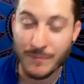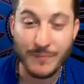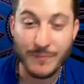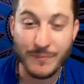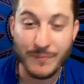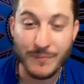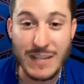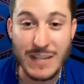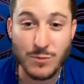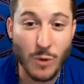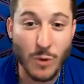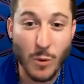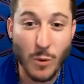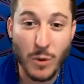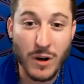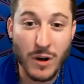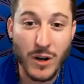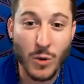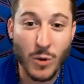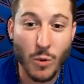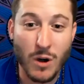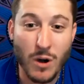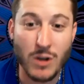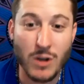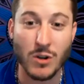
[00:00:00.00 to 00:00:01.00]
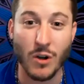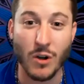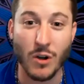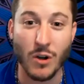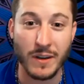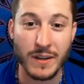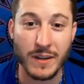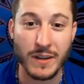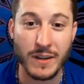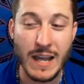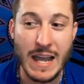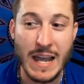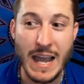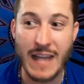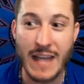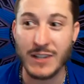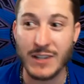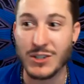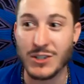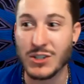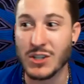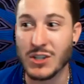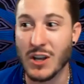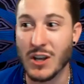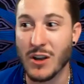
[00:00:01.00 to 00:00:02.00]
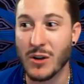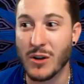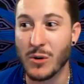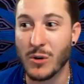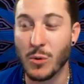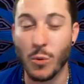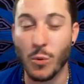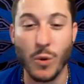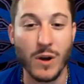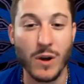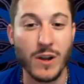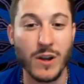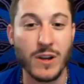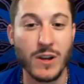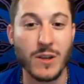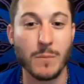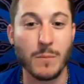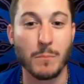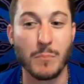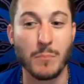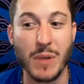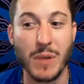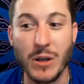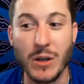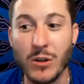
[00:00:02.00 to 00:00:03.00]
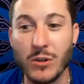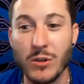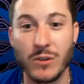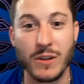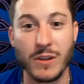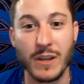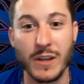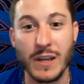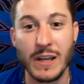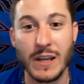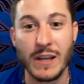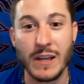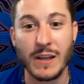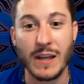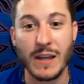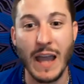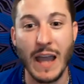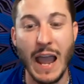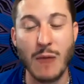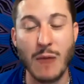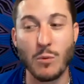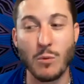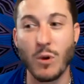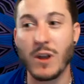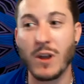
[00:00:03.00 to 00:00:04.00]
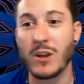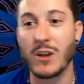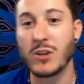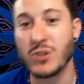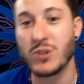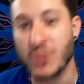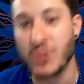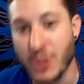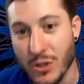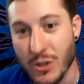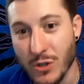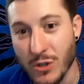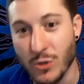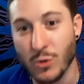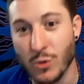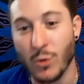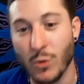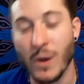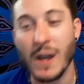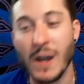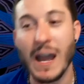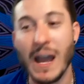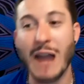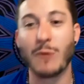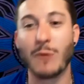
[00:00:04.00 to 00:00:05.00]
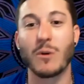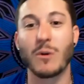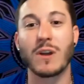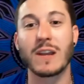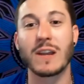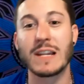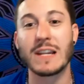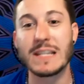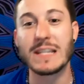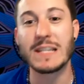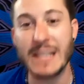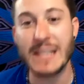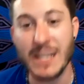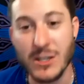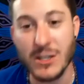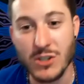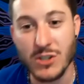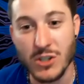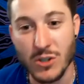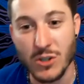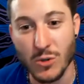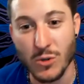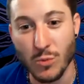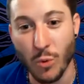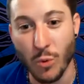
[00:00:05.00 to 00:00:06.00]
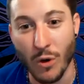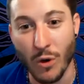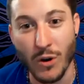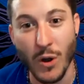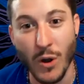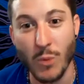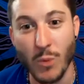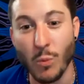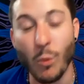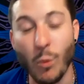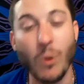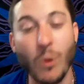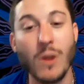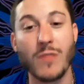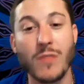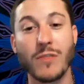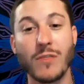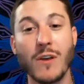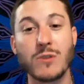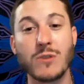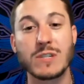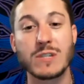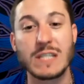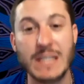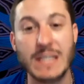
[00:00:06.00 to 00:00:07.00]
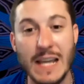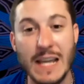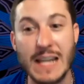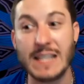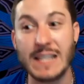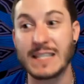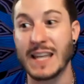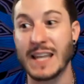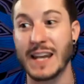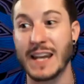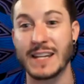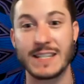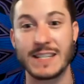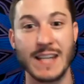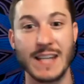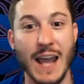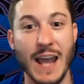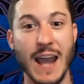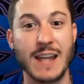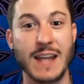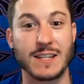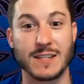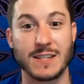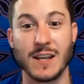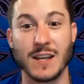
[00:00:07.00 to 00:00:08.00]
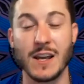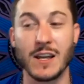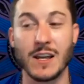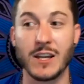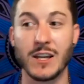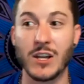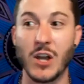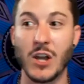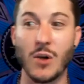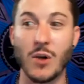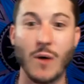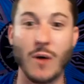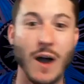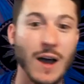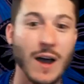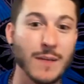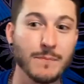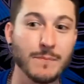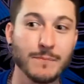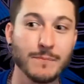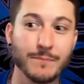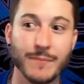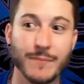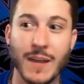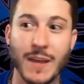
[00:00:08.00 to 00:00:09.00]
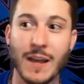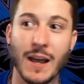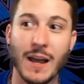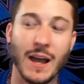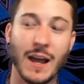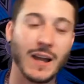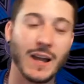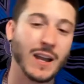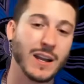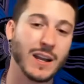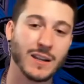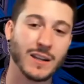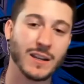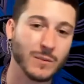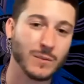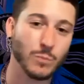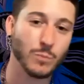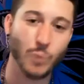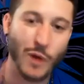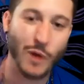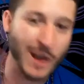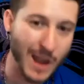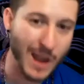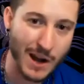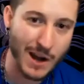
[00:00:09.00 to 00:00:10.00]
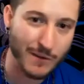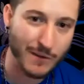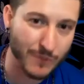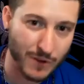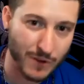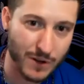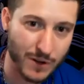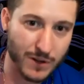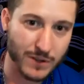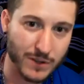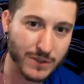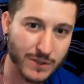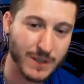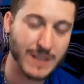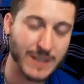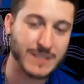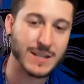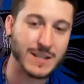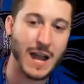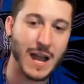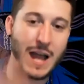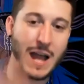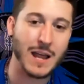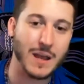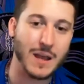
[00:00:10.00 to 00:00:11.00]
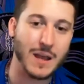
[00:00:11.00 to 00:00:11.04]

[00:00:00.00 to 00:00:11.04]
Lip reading: what we're going to work on. And so we're going to build, and we're going to do, and we're going to teach you one-on-one those things that it takes. You know, I'm whatever. It's not about